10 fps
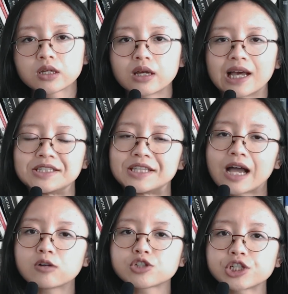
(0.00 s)
and
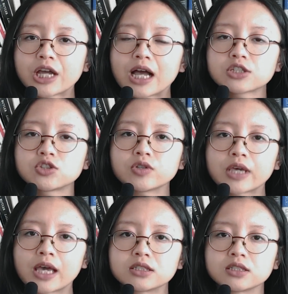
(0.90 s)
now she has to
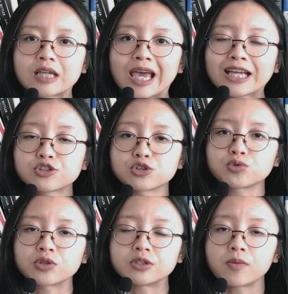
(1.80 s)
get the extra
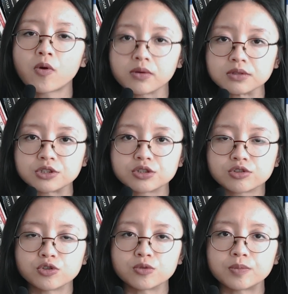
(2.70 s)
20 points
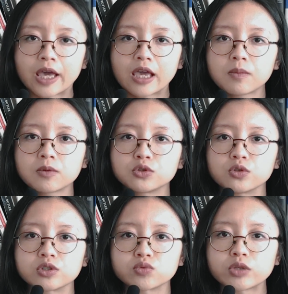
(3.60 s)
to be able
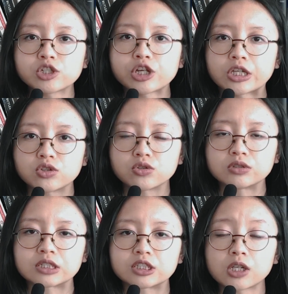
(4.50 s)
to switch into
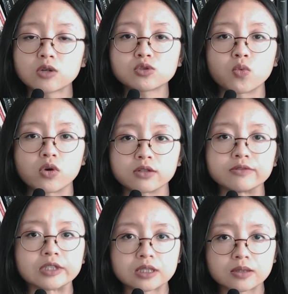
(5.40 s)
the skilled worker
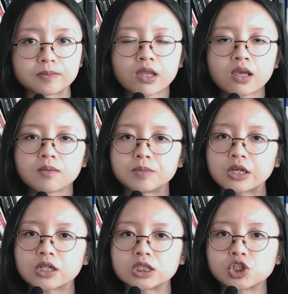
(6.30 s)
visa.
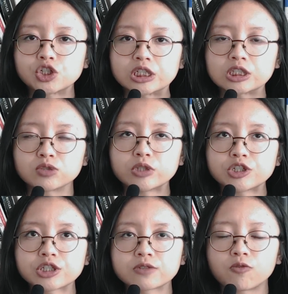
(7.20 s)
Because she
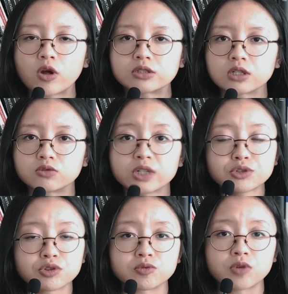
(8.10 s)
switches from the
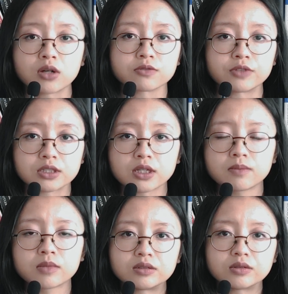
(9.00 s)
graduate route visa,
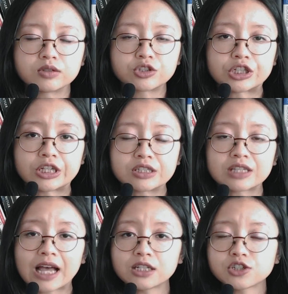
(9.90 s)
she is
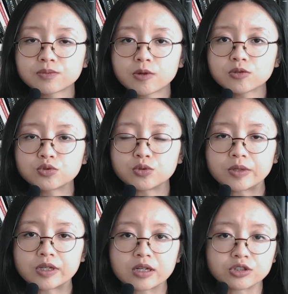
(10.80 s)
eligible to
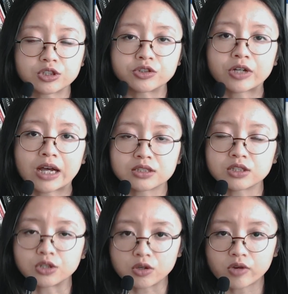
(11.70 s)
be considered as
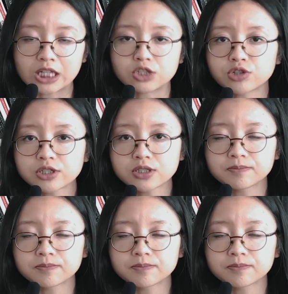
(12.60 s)
a new entrant,